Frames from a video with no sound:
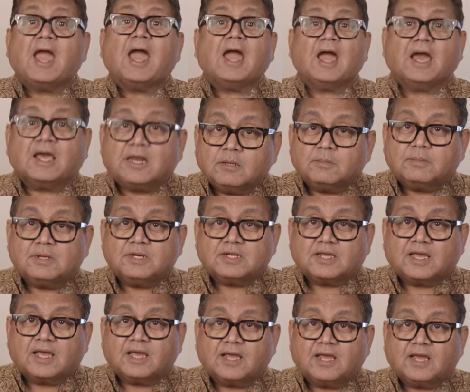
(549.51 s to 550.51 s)
animal
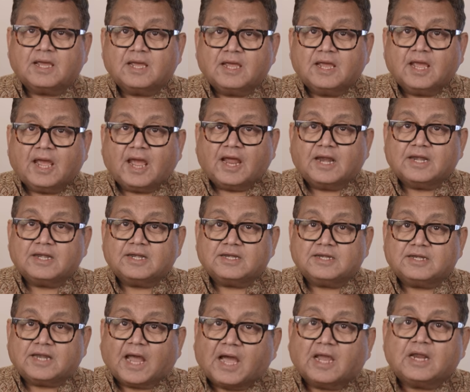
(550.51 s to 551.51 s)
care, and
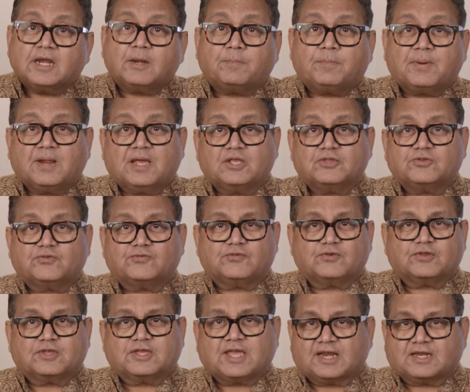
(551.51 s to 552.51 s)
diet plans for
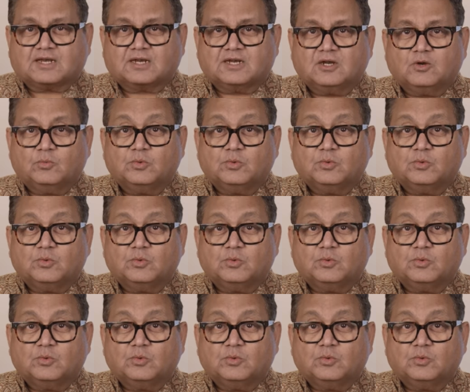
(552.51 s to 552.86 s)
cattle,